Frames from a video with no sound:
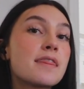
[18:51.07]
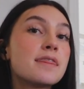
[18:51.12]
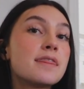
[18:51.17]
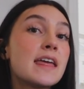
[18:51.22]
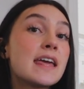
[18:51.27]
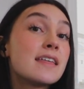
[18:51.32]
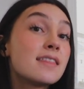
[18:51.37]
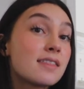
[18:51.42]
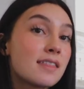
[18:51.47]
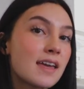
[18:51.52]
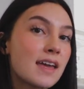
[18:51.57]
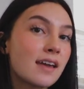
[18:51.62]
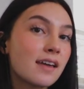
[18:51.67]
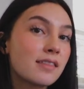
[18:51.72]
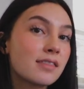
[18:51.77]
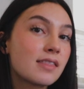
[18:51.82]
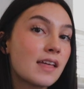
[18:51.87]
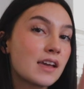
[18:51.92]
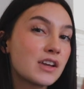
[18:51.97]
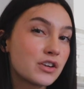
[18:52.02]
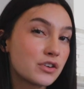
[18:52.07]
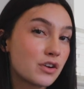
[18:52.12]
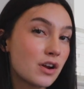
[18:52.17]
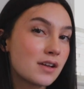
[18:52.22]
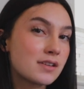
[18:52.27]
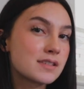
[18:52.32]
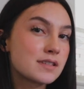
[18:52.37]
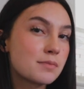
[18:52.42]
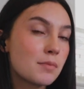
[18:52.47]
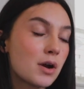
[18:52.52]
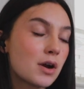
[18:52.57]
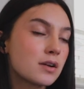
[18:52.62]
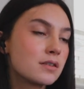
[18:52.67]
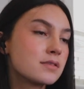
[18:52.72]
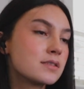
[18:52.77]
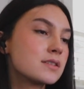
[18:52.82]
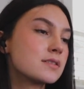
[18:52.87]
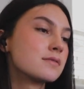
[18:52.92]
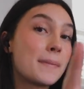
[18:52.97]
they think that you're not smart.